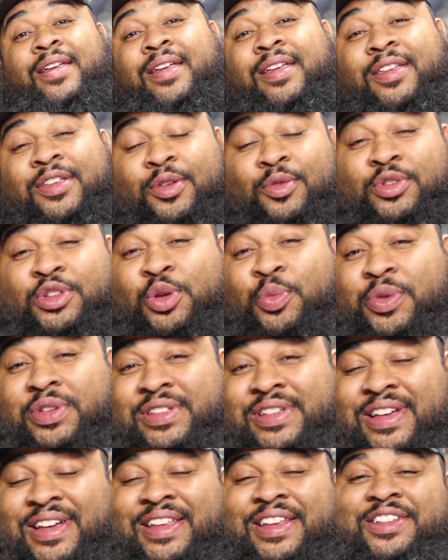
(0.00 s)
YouTube was
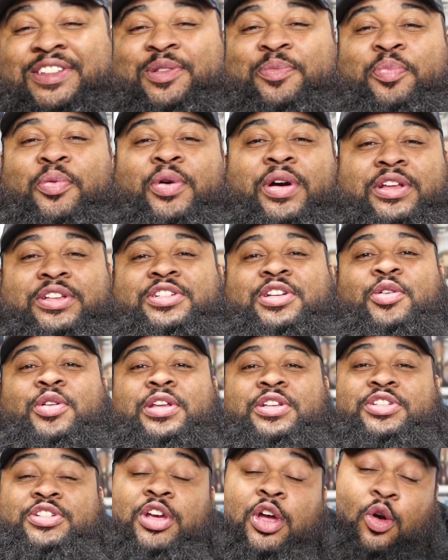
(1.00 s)
good. It's your boy Jody
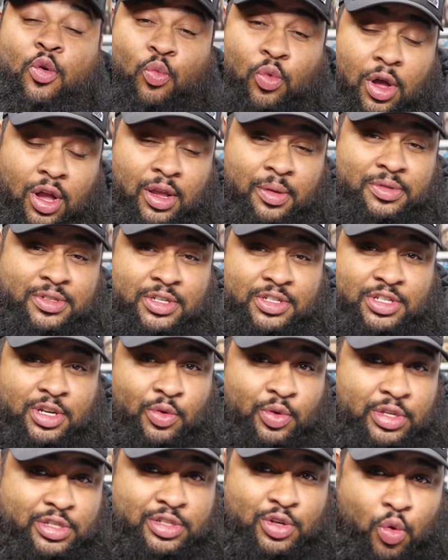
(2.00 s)
Joe. Welcome to
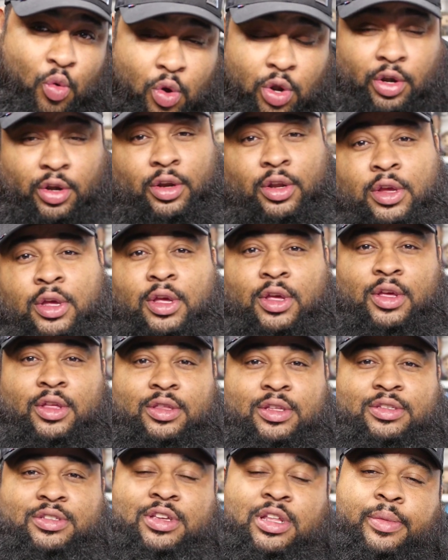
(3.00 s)
Jody's Corner.
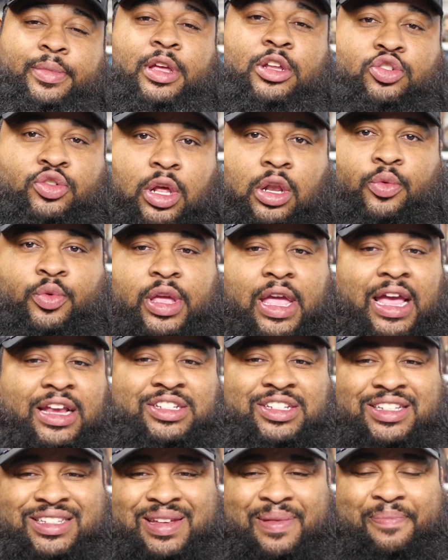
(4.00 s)
This is going to be a trailer
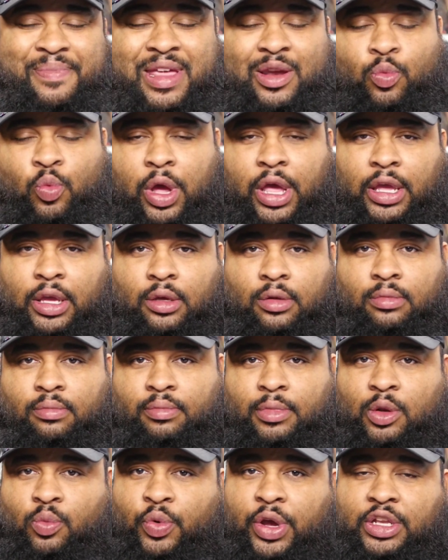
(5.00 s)
reaction to Midway.
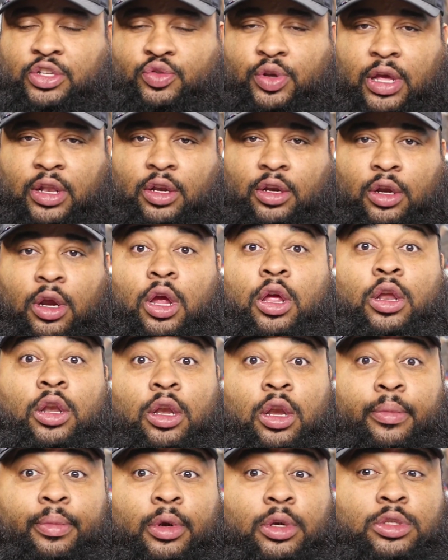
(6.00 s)
Midway trailer
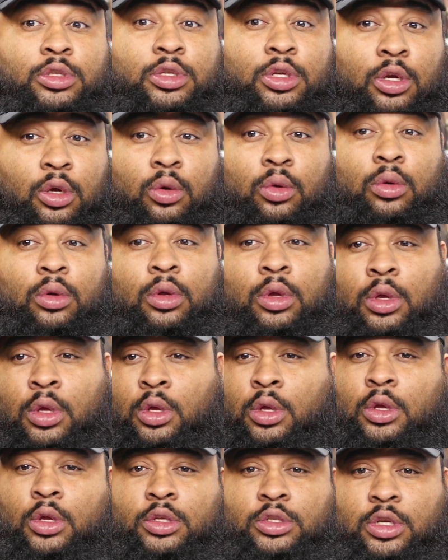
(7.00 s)
number two.
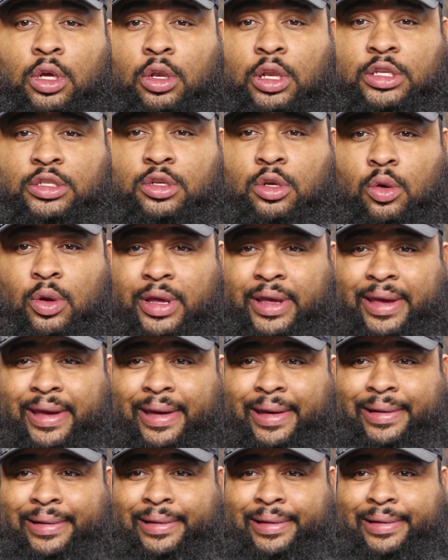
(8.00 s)
So let's go
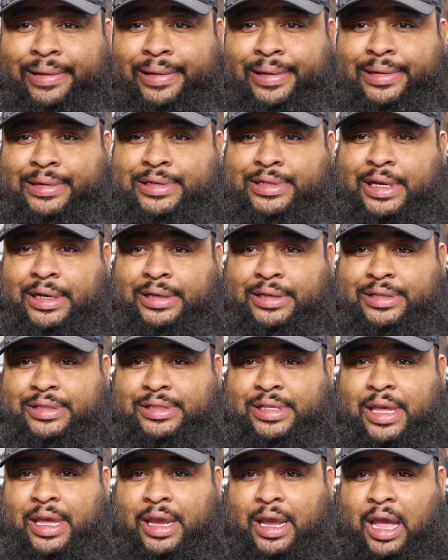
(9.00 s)
ahead and uh, check this
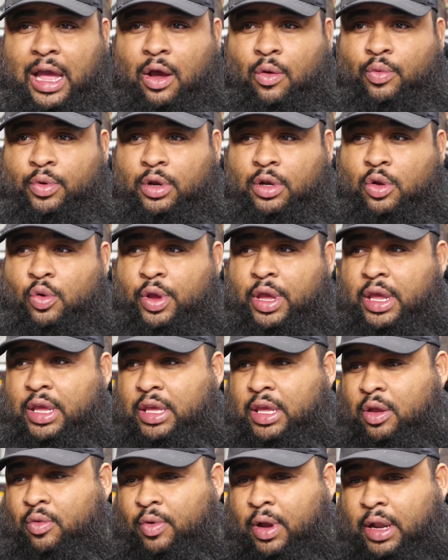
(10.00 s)
thing out. We're going to go ahead and
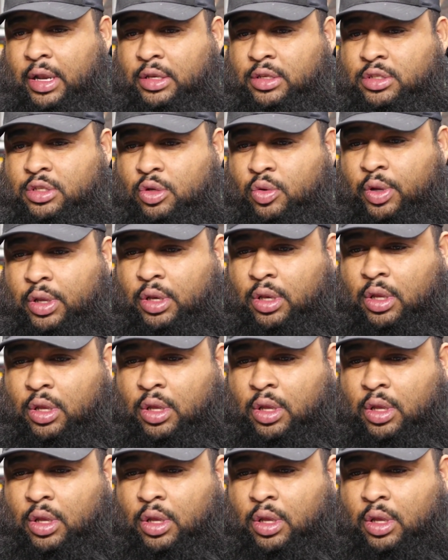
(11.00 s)
get right into it.